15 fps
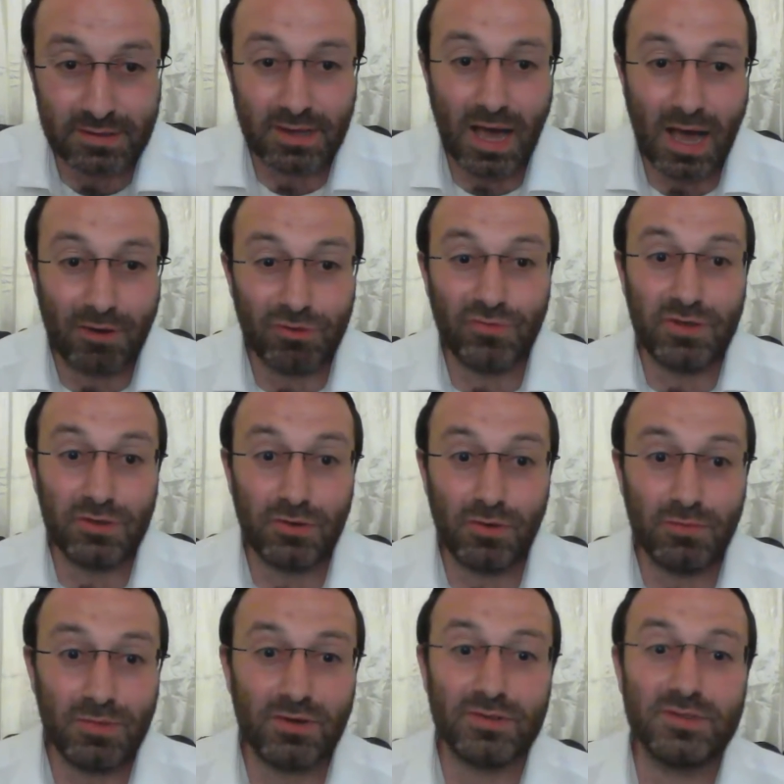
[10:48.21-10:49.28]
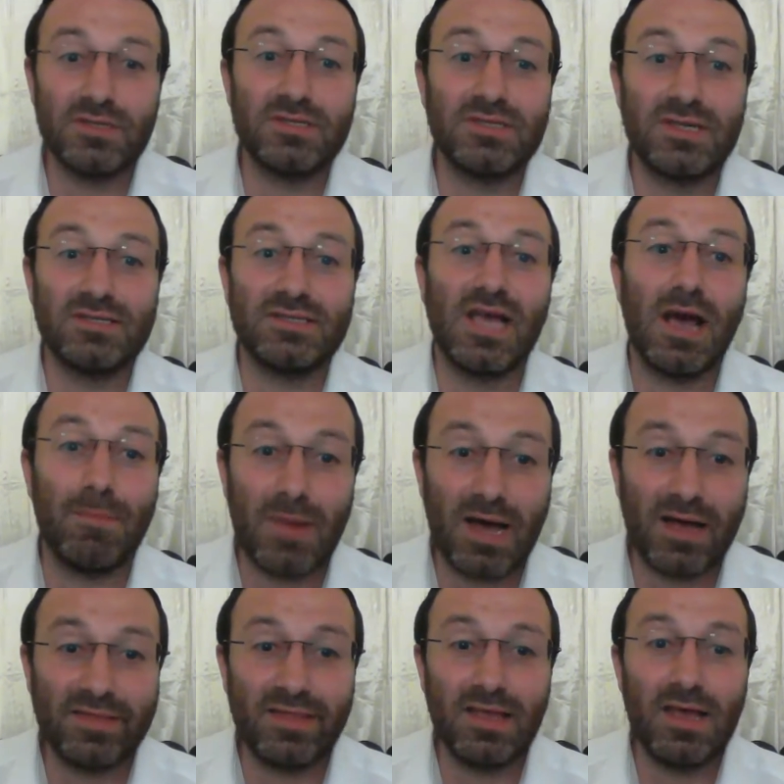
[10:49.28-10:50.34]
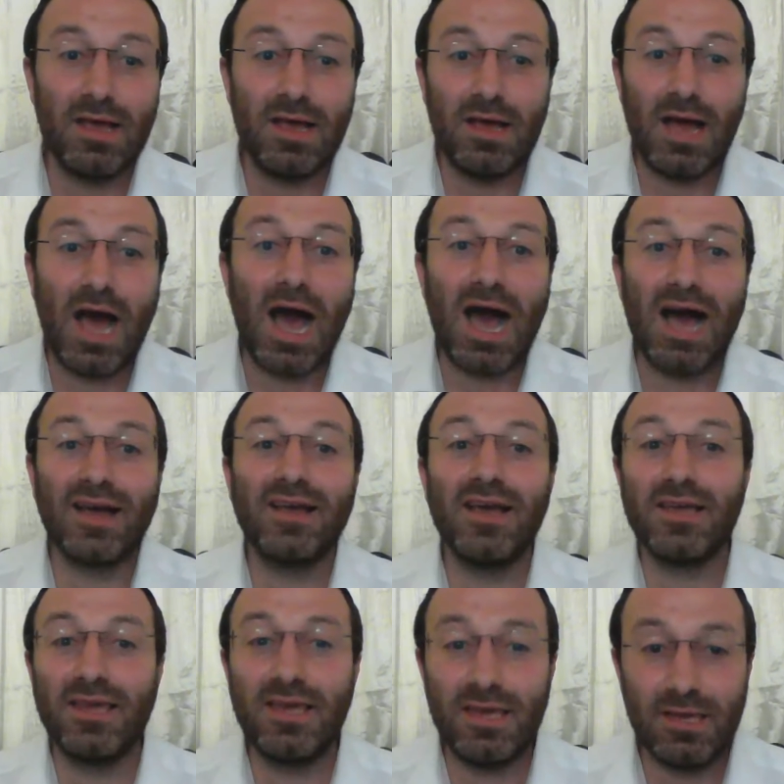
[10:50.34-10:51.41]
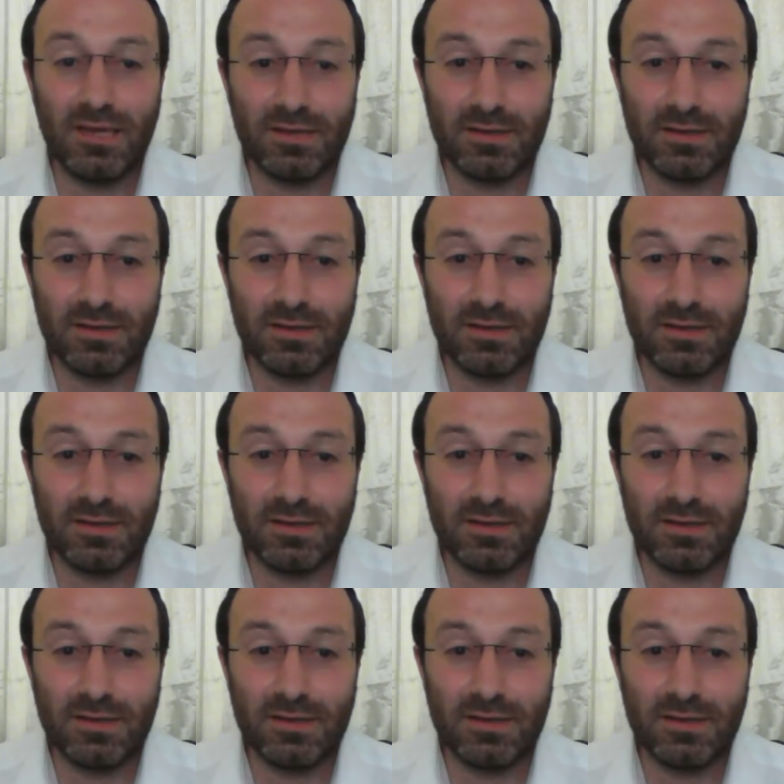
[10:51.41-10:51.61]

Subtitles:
How do we know? Because it says Haman Ha'agagi,